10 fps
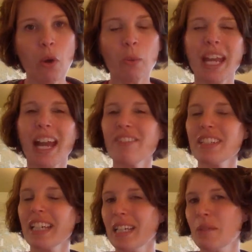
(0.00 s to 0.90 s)
We have
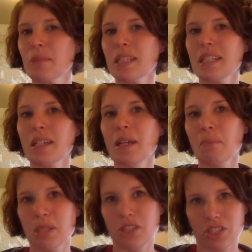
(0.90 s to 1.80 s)
to kind of be
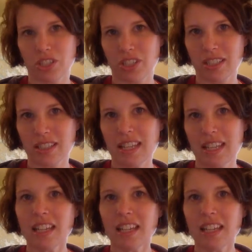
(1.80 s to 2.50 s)
magicians.